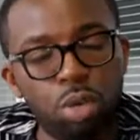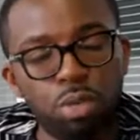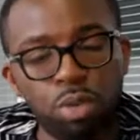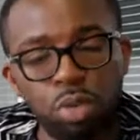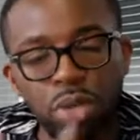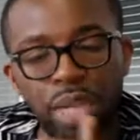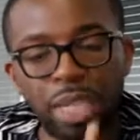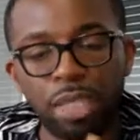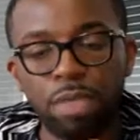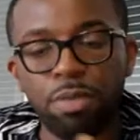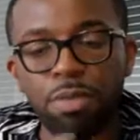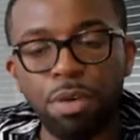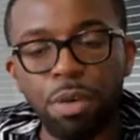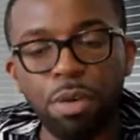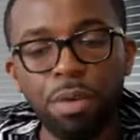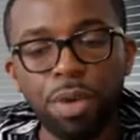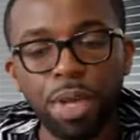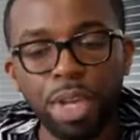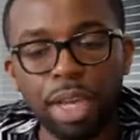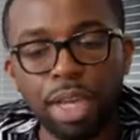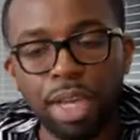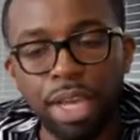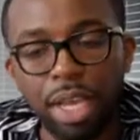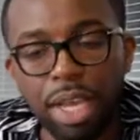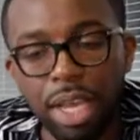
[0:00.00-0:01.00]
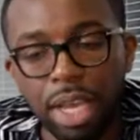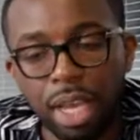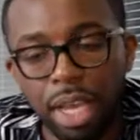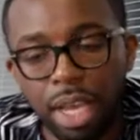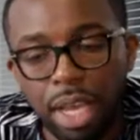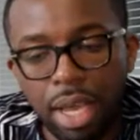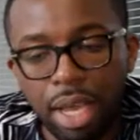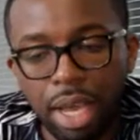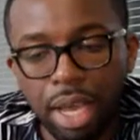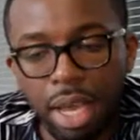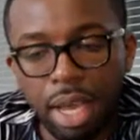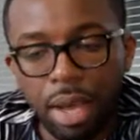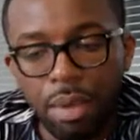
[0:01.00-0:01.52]
So as foreign
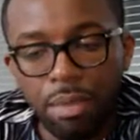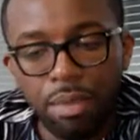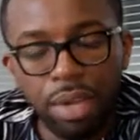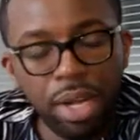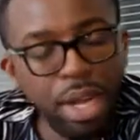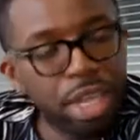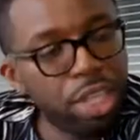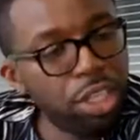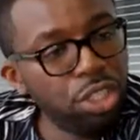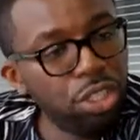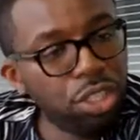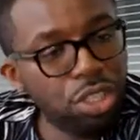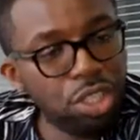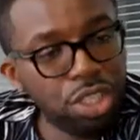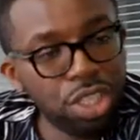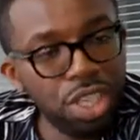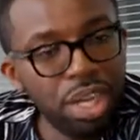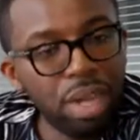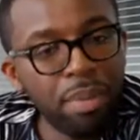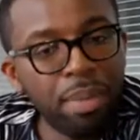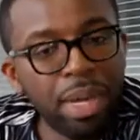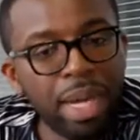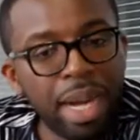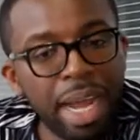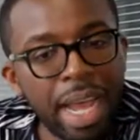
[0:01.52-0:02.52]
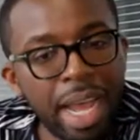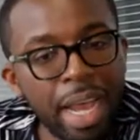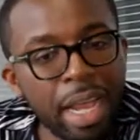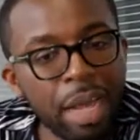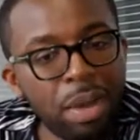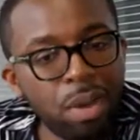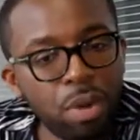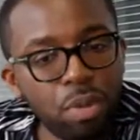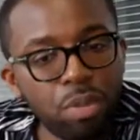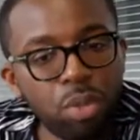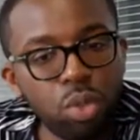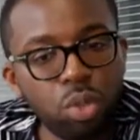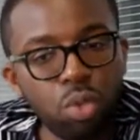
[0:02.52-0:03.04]
relations chairman, I
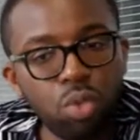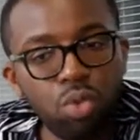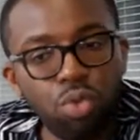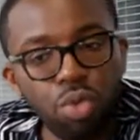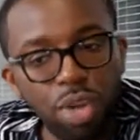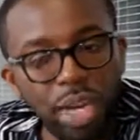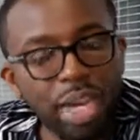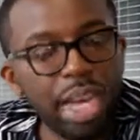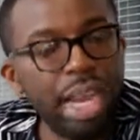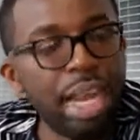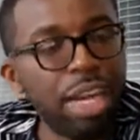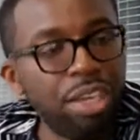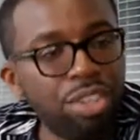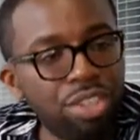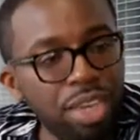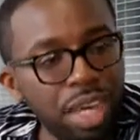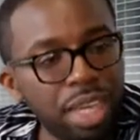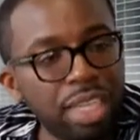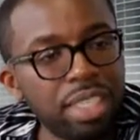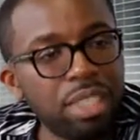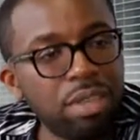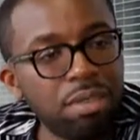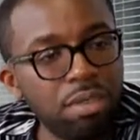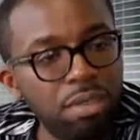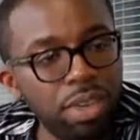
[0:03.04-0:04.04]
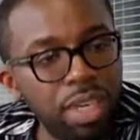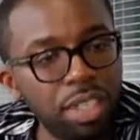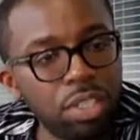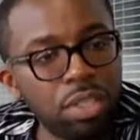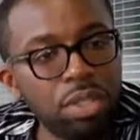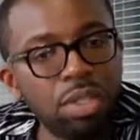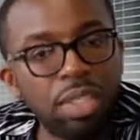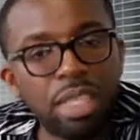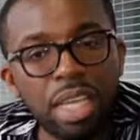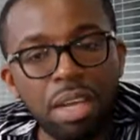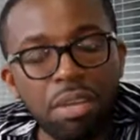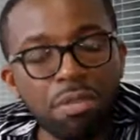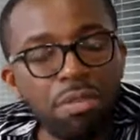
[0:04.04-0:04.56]
hope to really attract
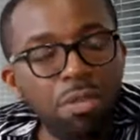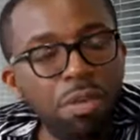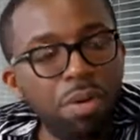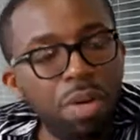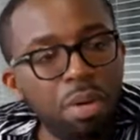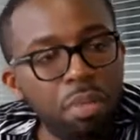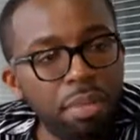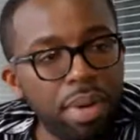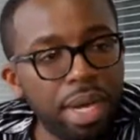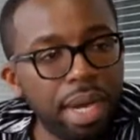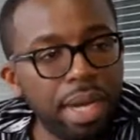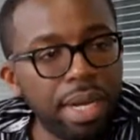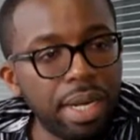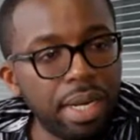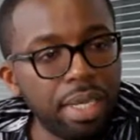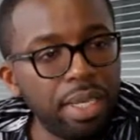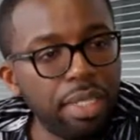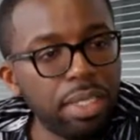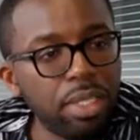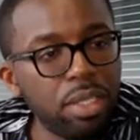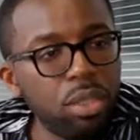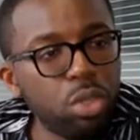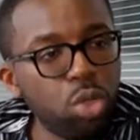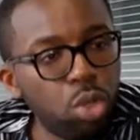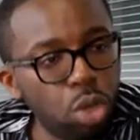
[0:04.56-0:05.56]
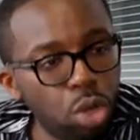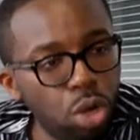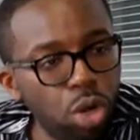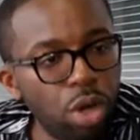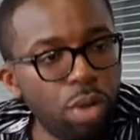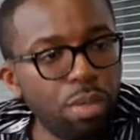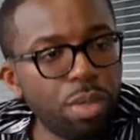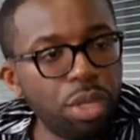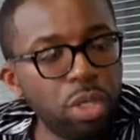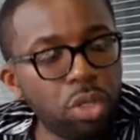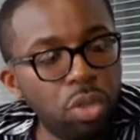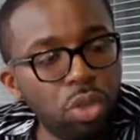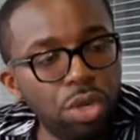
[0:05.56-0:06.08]
investors and foreign partners to come
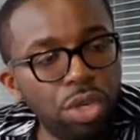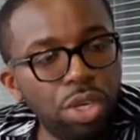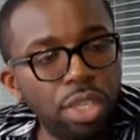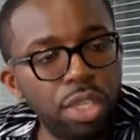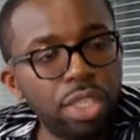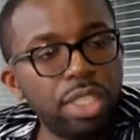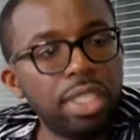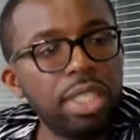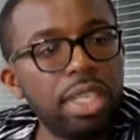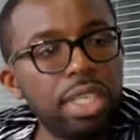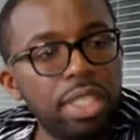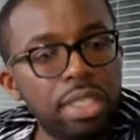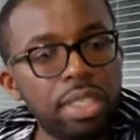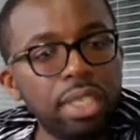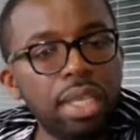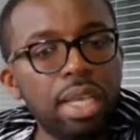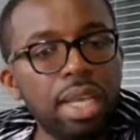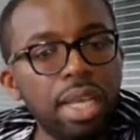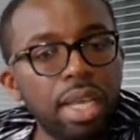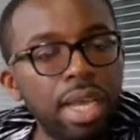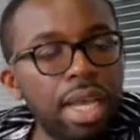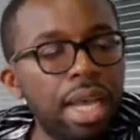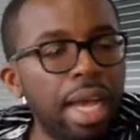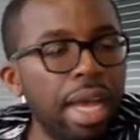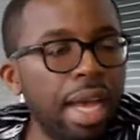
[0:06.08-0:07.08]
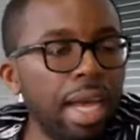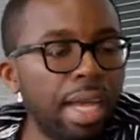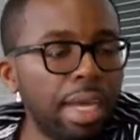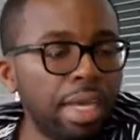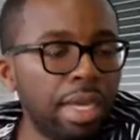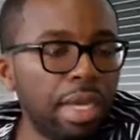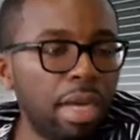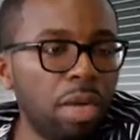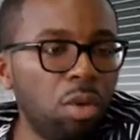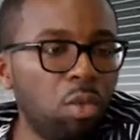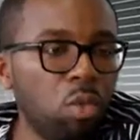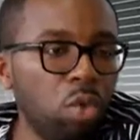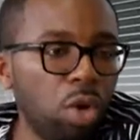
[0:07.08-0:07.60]
into Oyo State
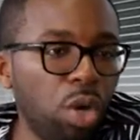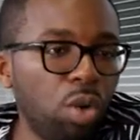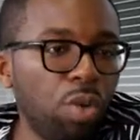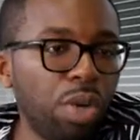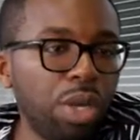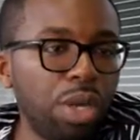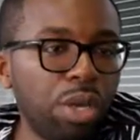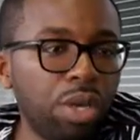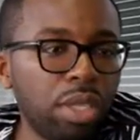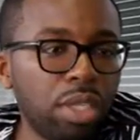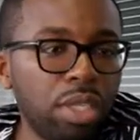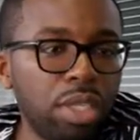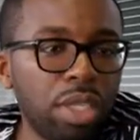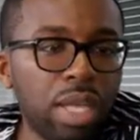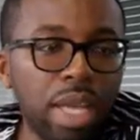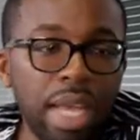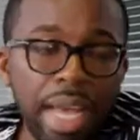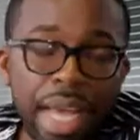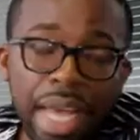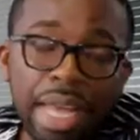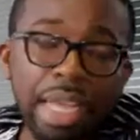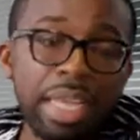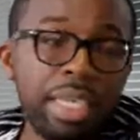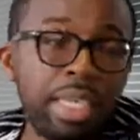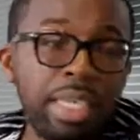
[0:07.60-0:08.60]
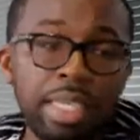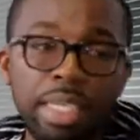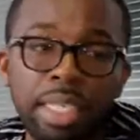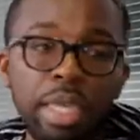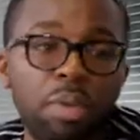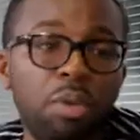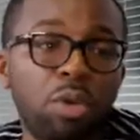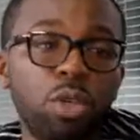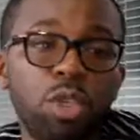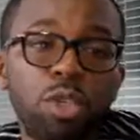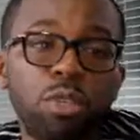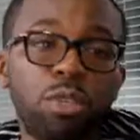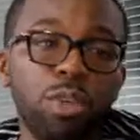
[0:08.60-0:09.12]
and work with us. And the same
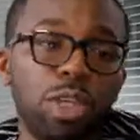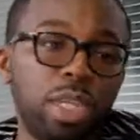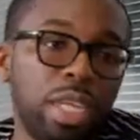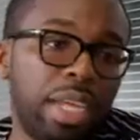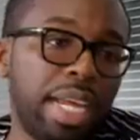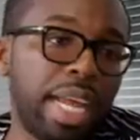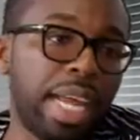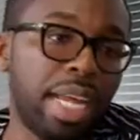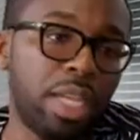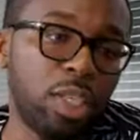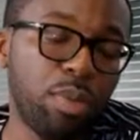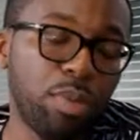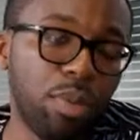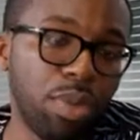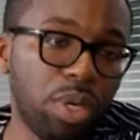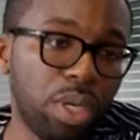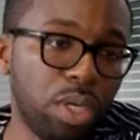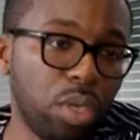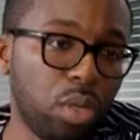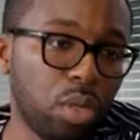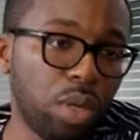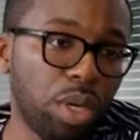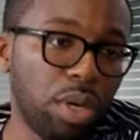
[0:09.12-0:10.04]
goes for the diaspora as well.